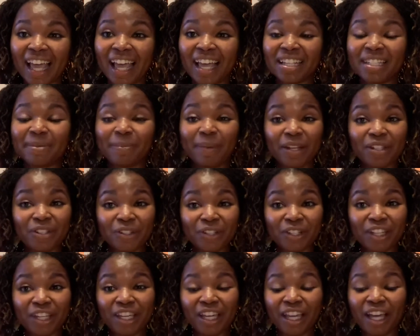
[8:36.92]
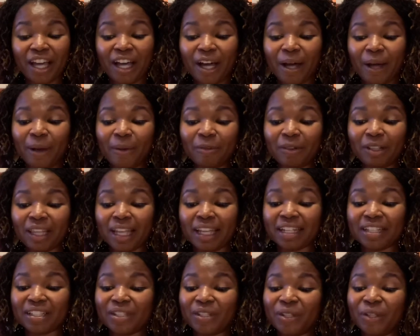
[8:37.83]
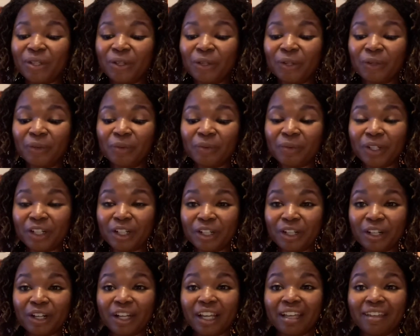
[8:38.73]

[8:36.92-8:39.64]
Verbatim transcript: especially uh, related to your career.